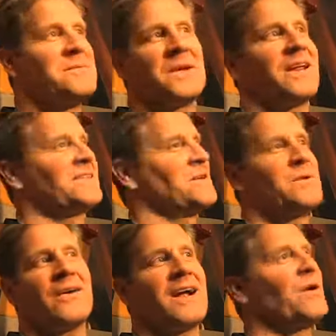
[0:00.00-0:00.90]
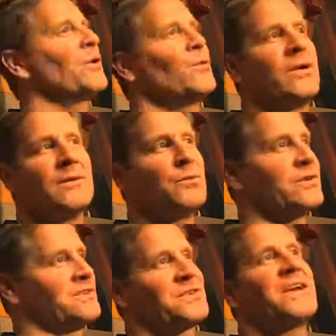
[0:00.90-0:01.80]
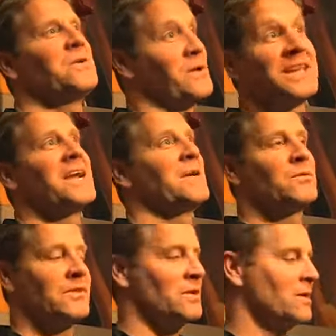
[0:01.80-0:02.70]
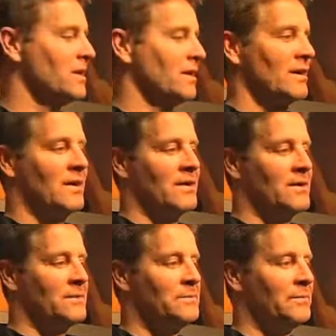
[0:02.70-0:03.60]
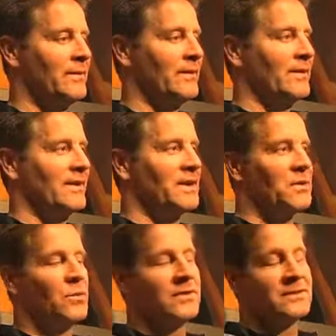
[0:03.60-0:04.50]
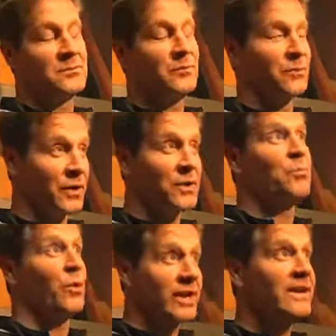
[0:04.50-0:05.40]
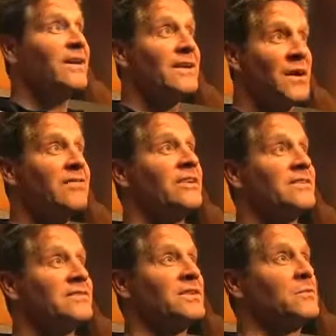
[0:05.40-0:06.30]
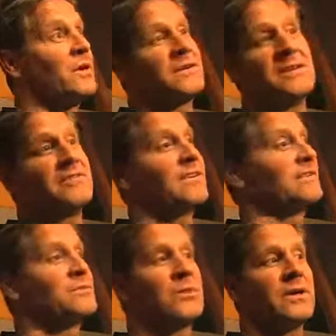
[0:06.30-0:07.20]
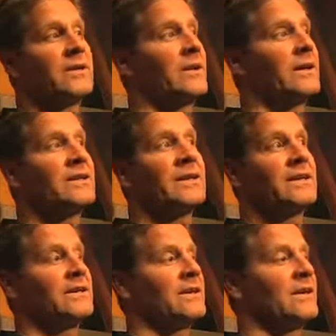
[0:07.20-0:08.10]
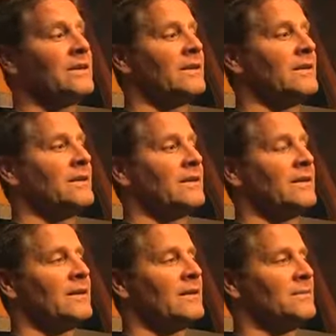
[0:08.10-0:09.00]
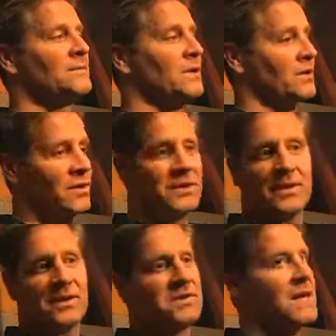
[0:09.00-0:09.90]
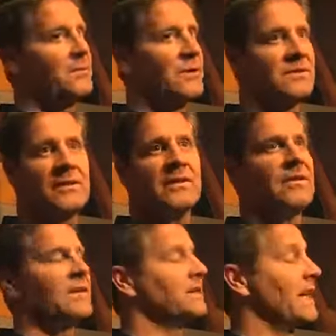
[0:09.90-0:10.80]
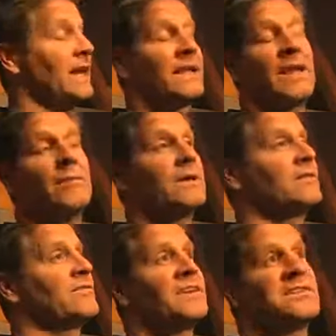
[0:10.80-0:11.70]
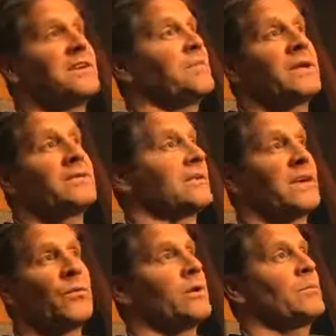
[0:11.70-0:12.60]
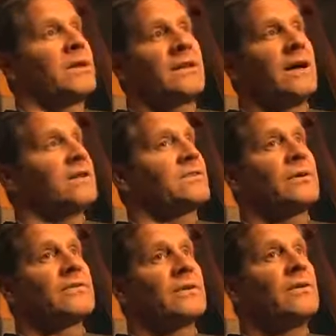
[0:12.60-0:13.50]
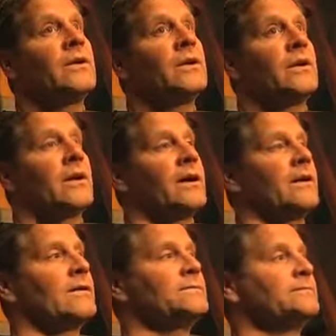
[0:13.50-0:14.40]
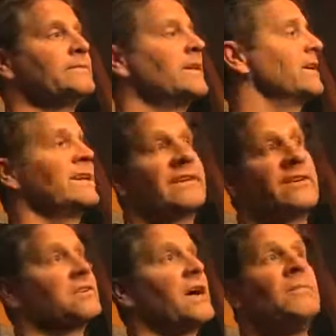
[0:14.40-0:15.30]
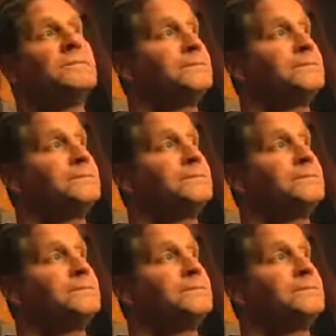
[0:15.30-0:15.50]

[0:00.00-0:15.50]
I mean, it doesn't matter how we win them, we're just trying to win games. So, you know, it wasn't really pretty again offensively, but our defense is playing great. And, you know, Kurt did a good job when he's in there, and then Dan came in and finished it up again. It was like a replay last week. So, you know, I did a good job.